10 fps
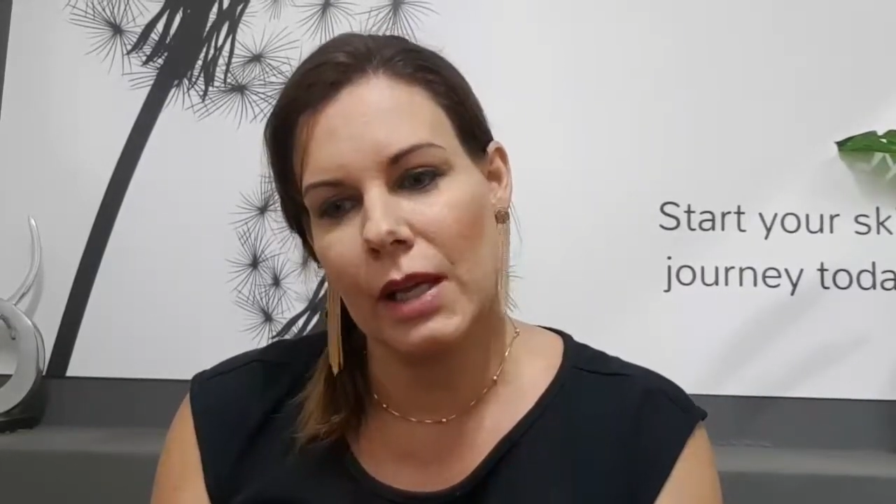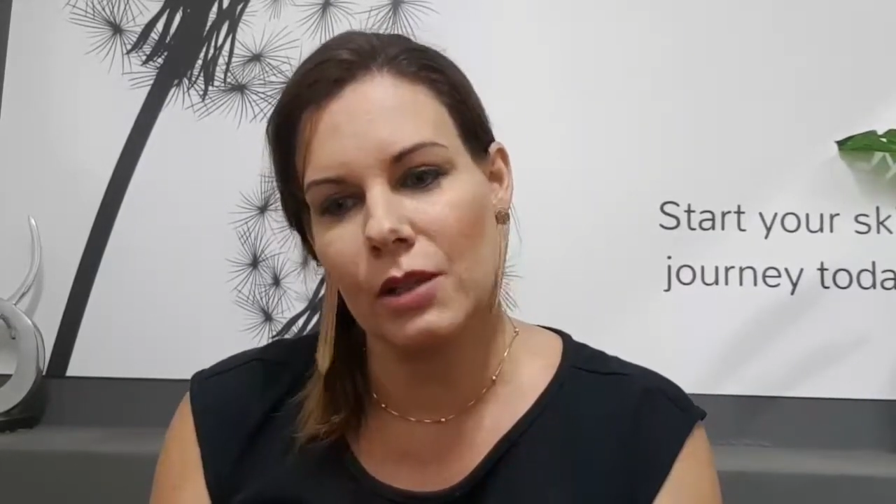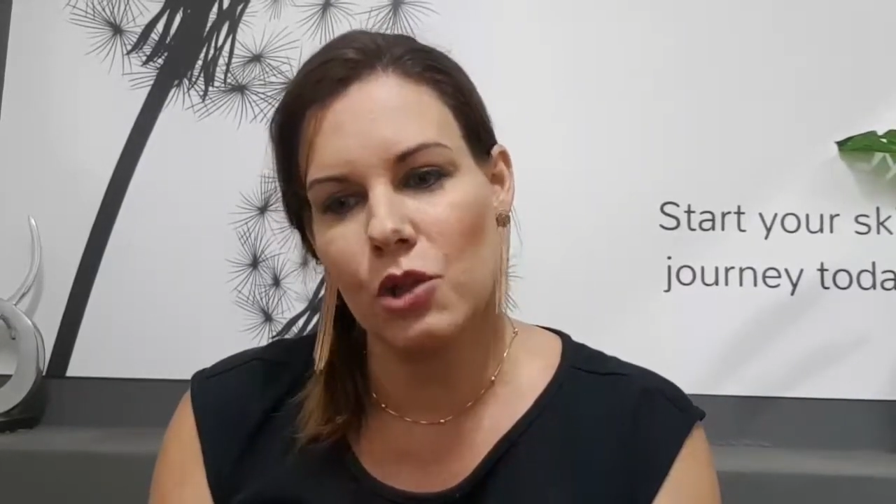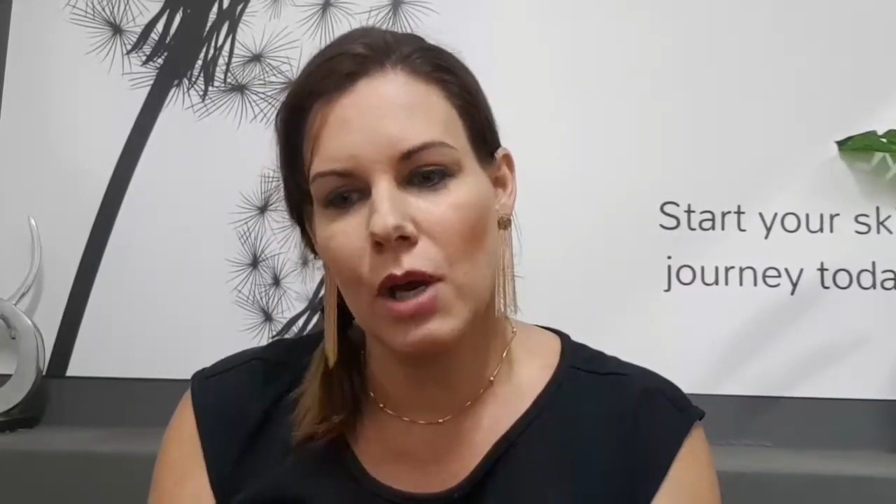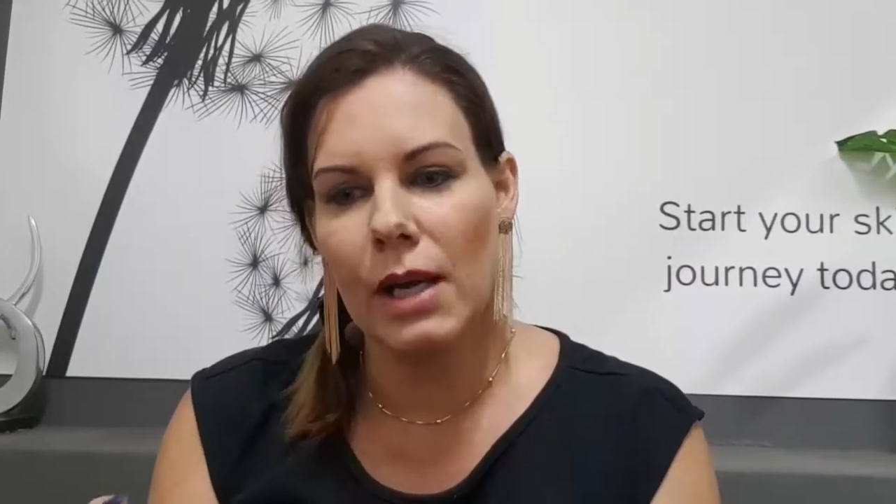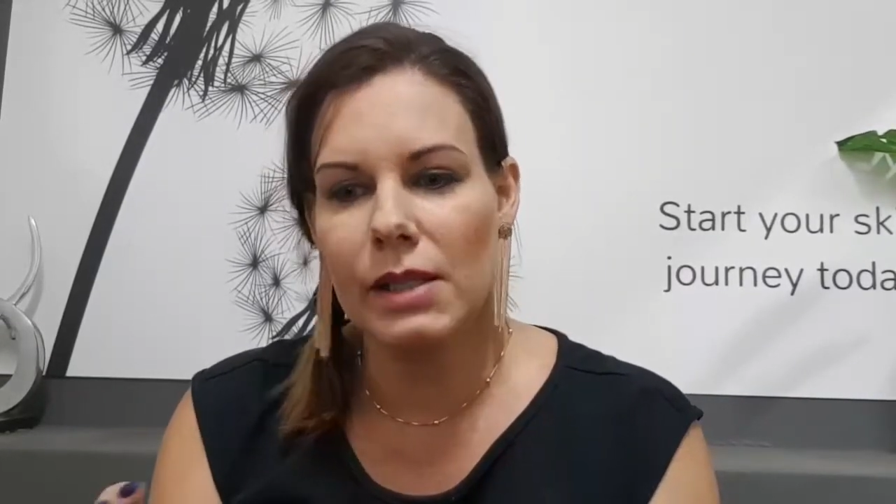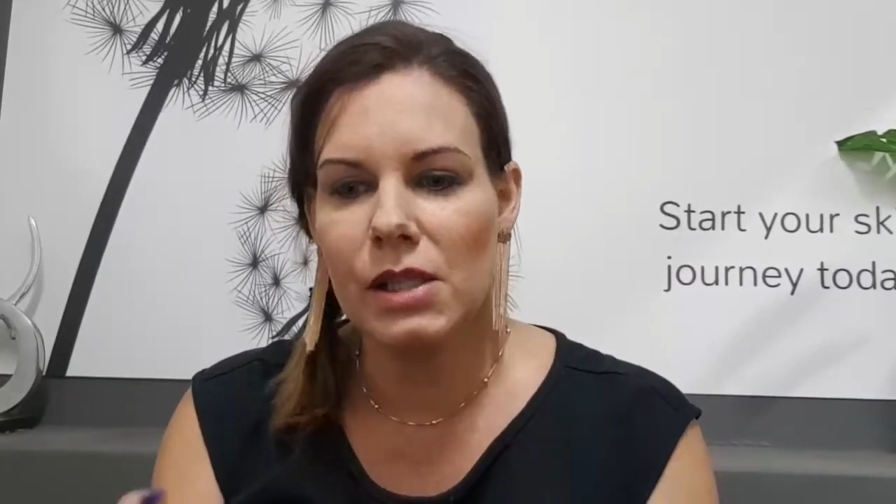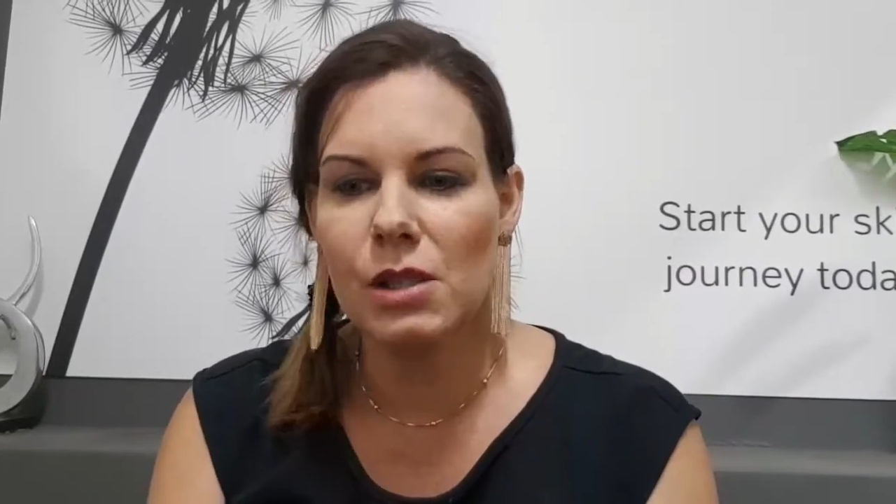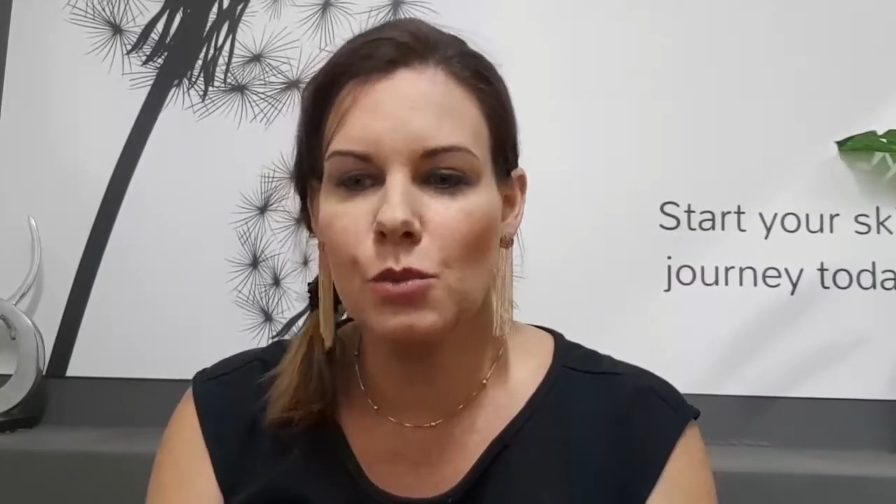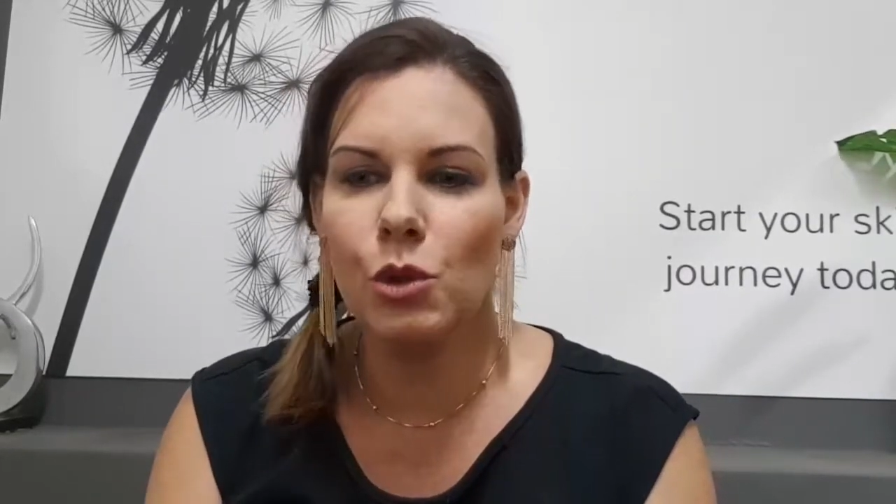and try and
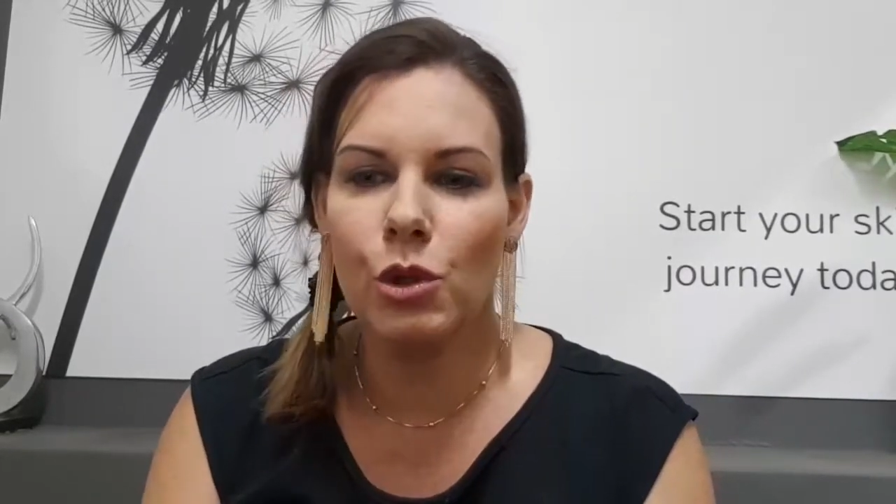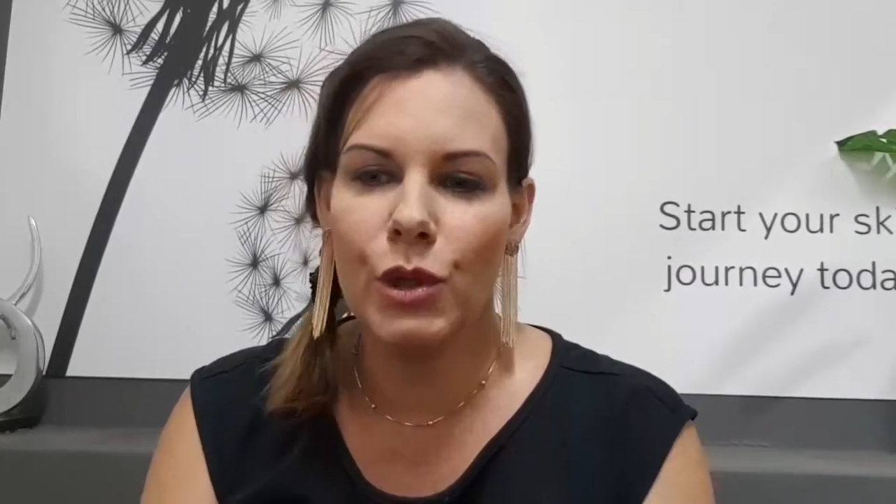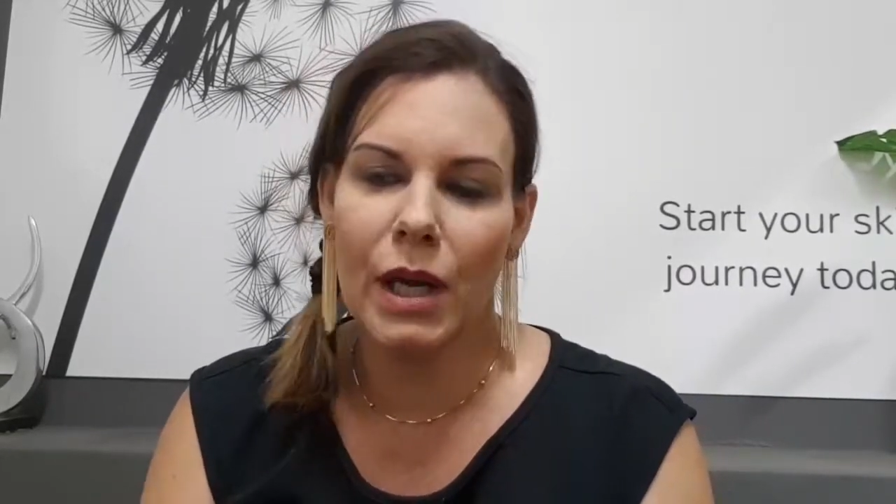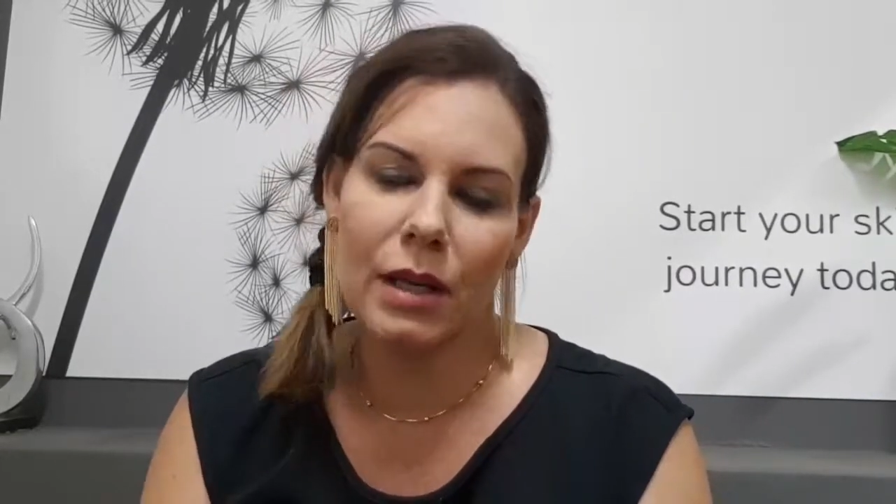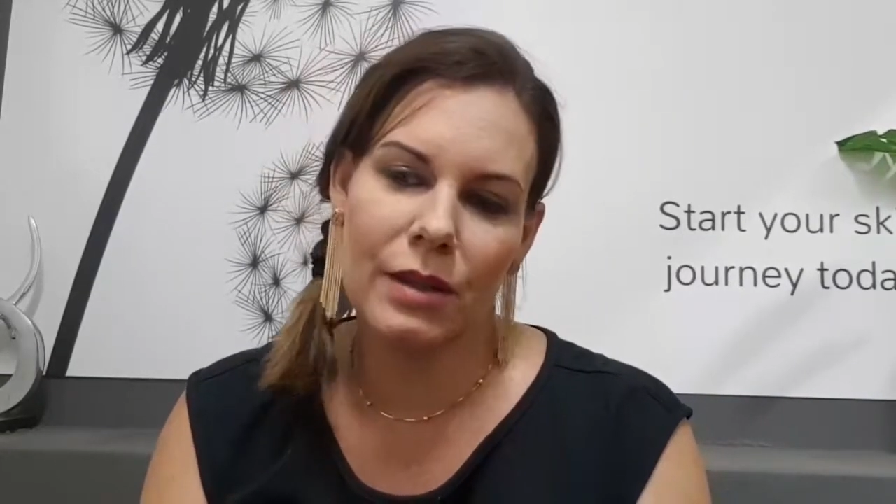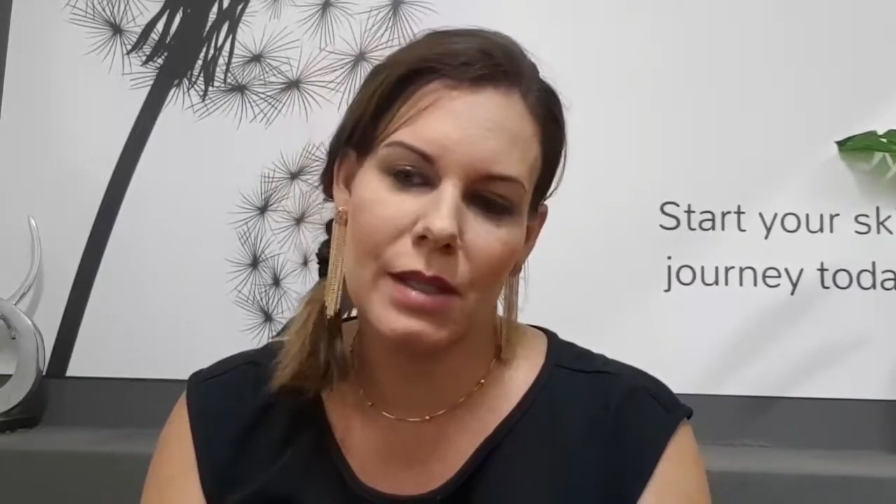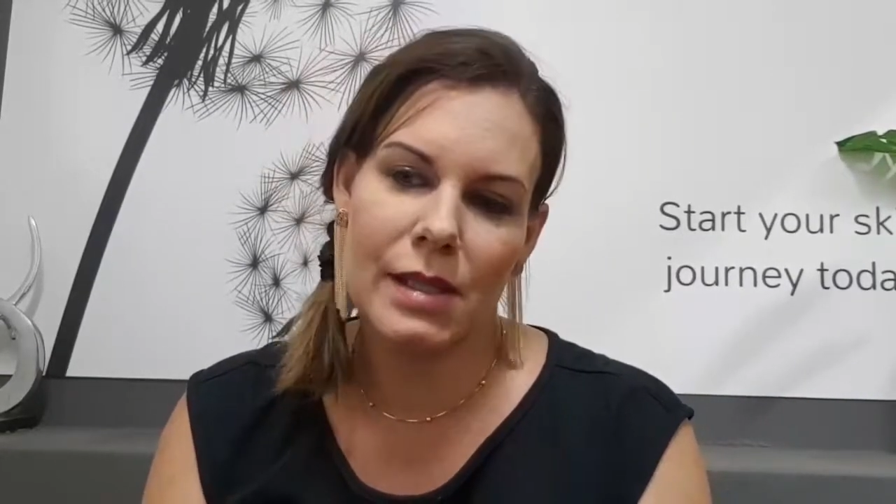smooth out the